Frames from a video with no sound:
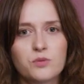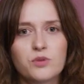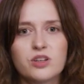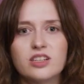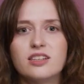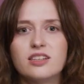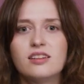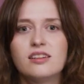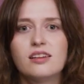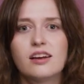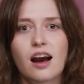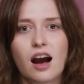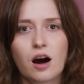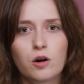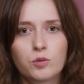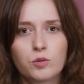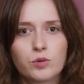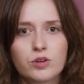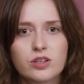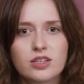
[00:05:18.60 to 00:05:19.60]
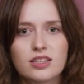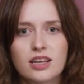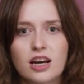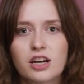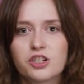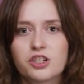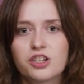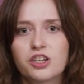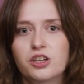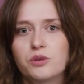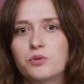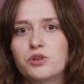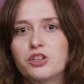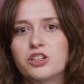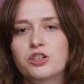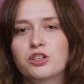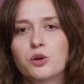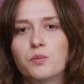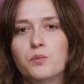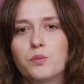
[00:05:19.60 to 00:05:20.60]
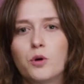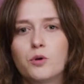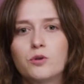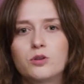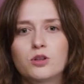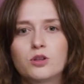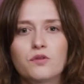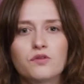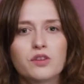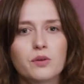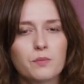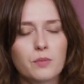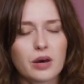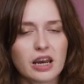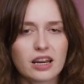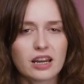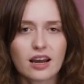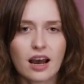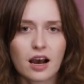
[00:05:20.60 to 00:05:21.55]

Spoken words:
we see the output section, which is composed of the main